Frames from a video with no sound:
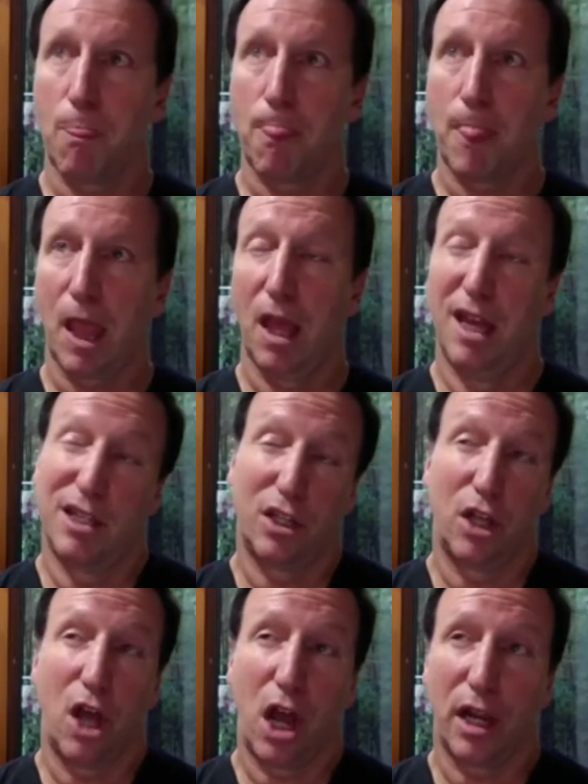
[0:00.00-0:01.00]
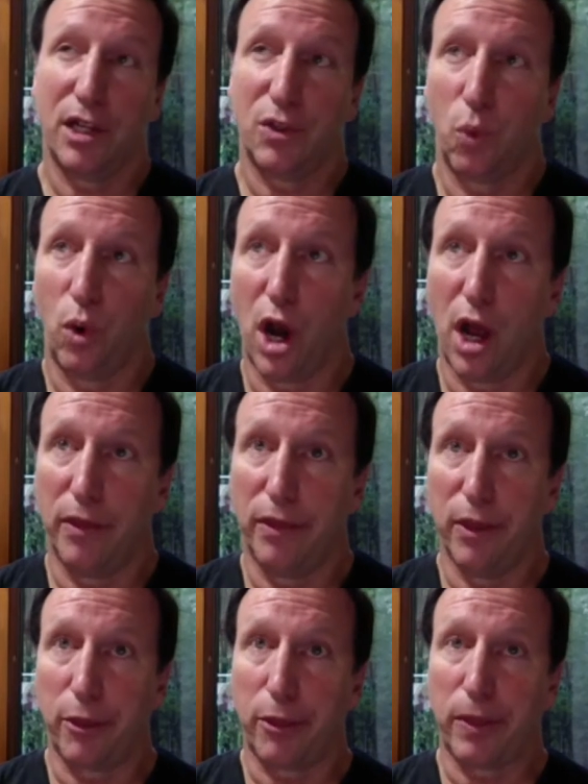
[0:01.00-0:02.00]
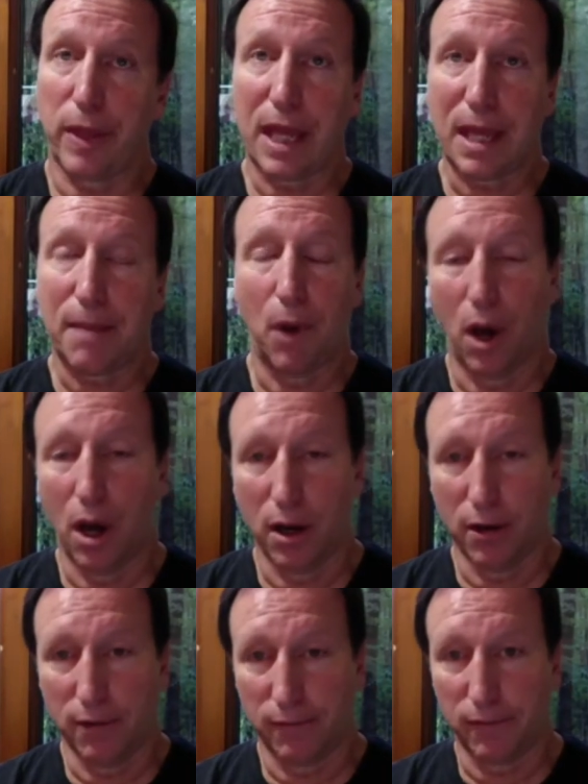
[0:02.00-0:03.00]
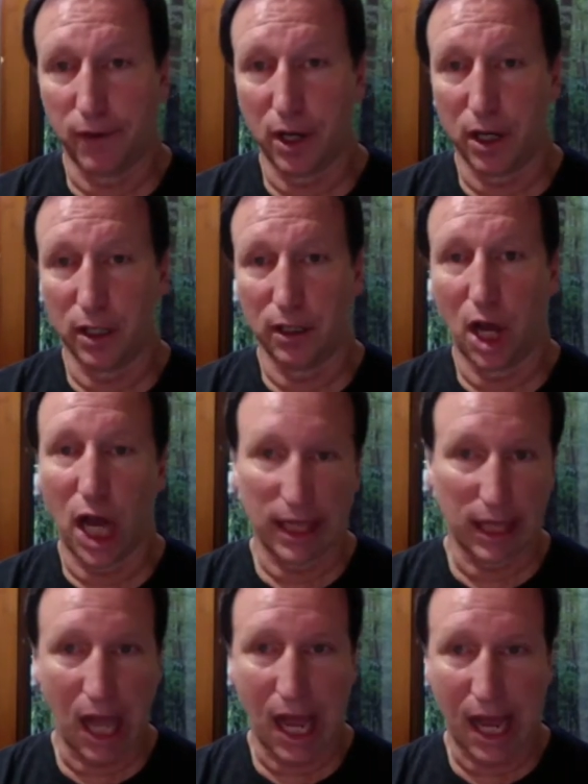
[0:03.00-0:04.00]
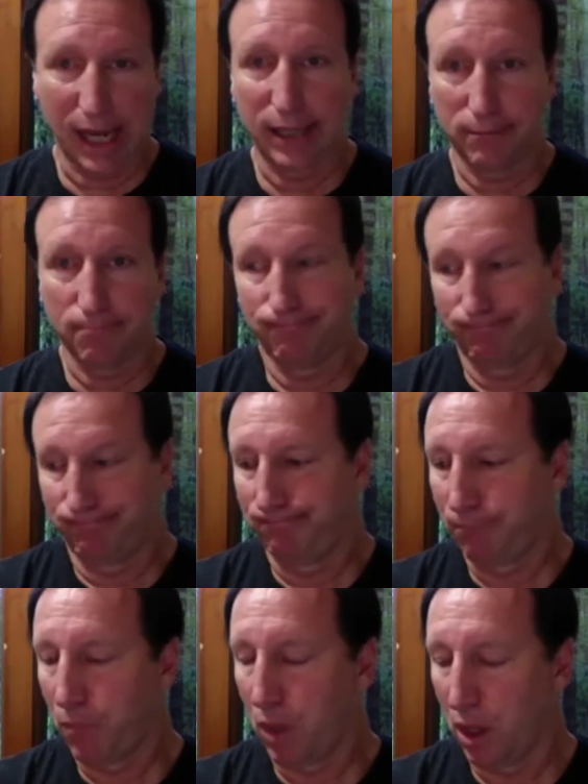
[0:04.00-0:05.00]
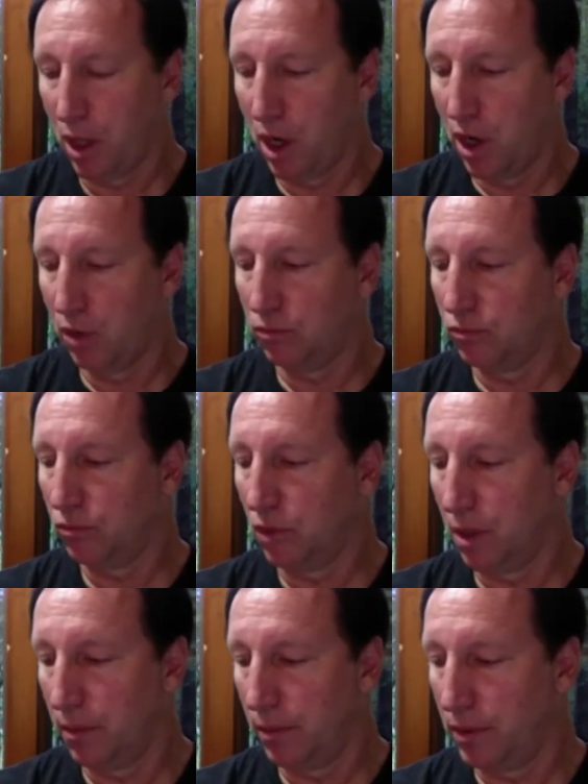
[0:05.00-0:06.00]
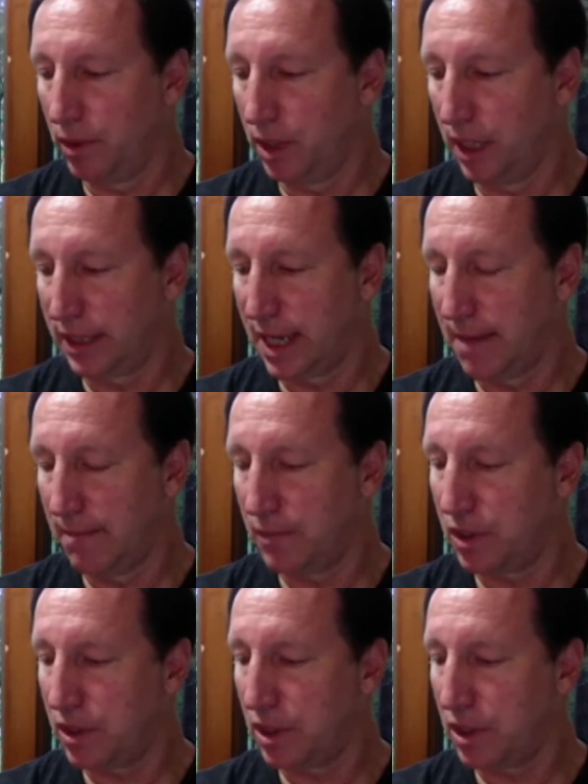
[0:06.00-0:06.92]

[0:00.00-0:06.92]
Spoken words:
As long as we're on the theme of online, you know, attempts,